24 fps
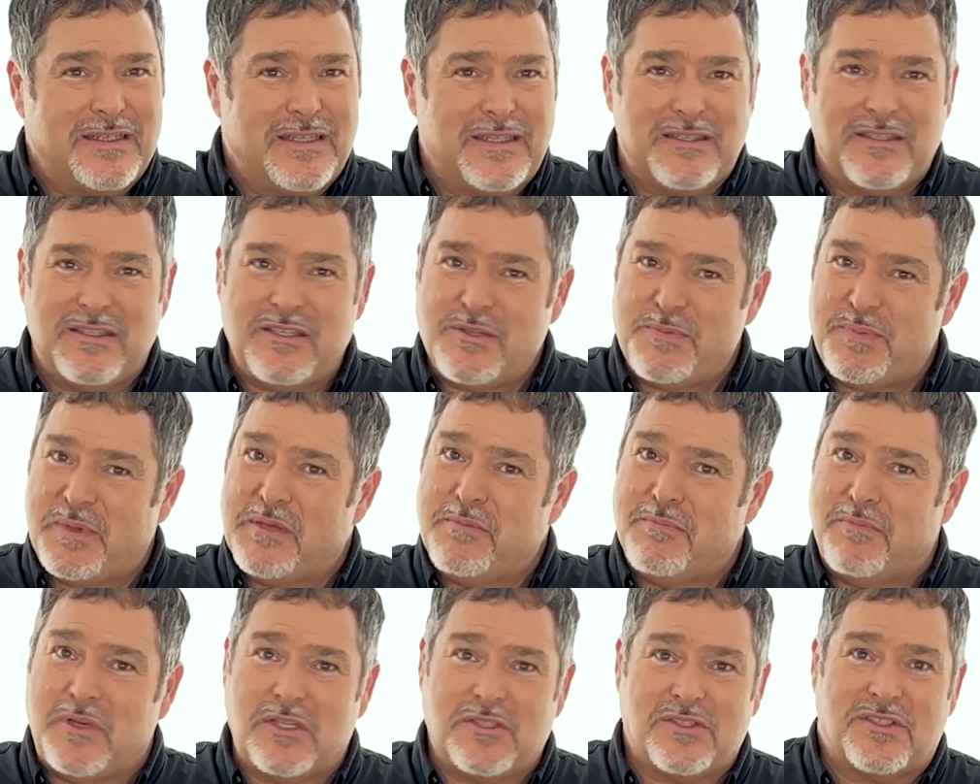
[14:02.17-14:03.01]
get to
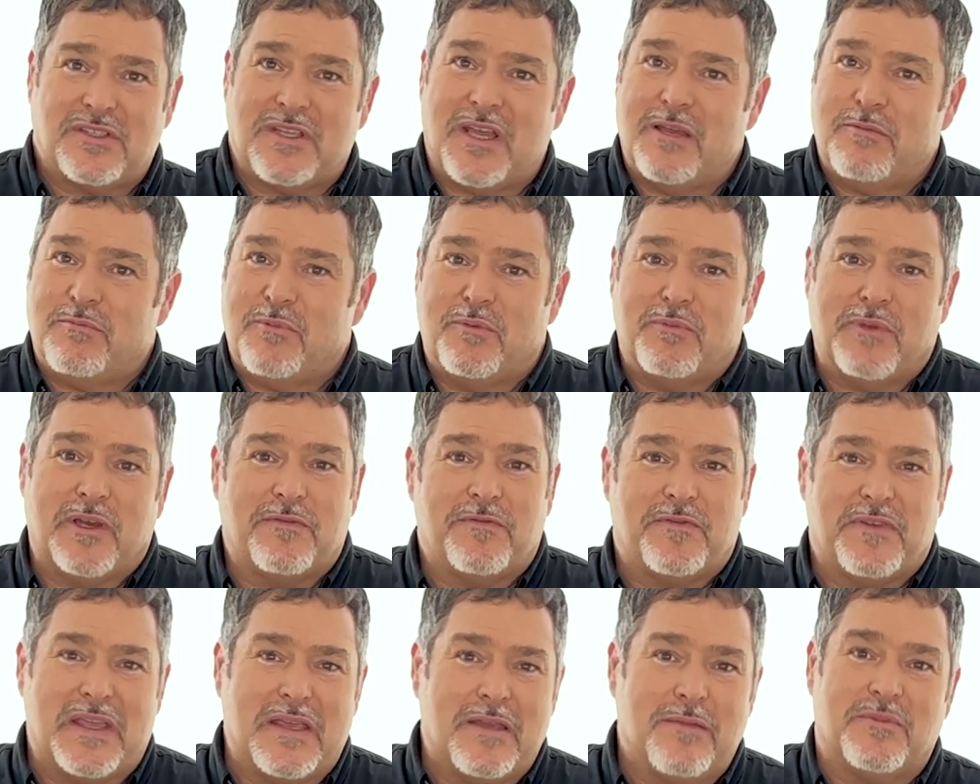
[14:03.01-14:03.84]
spend much time with my
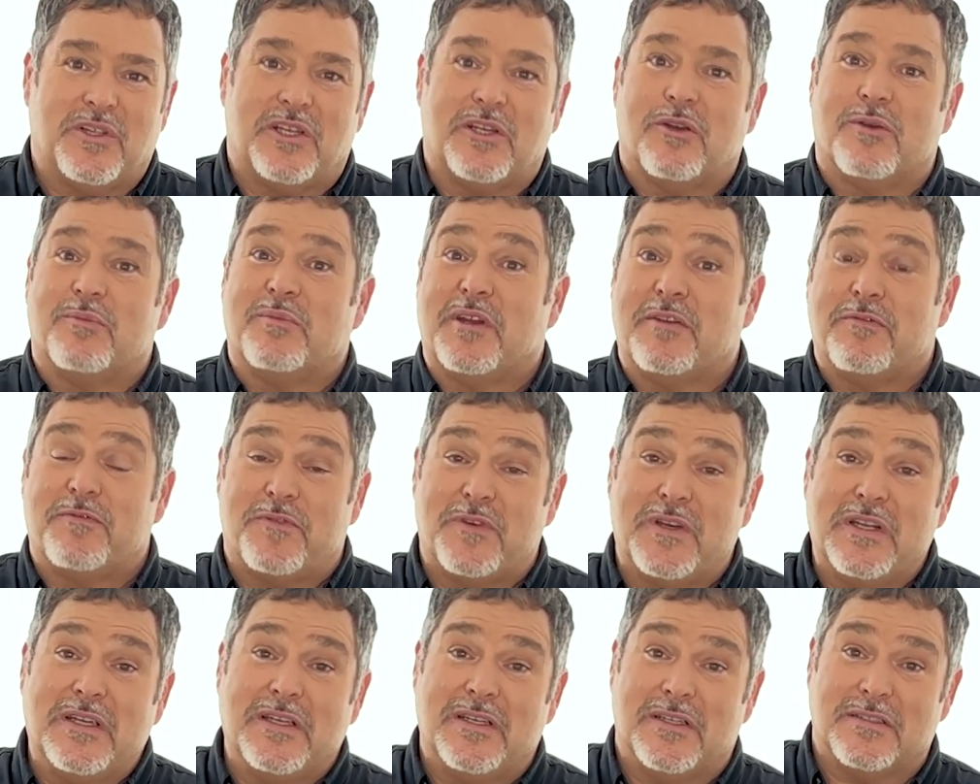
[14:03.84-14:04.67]
family or my
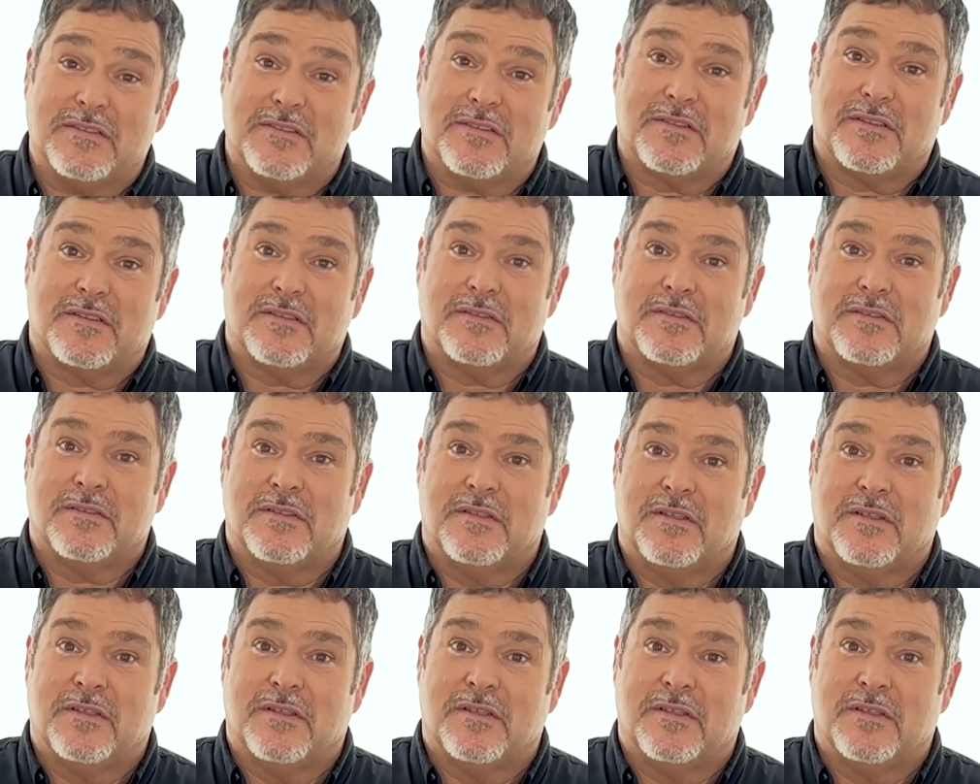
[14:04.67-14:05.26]
friends.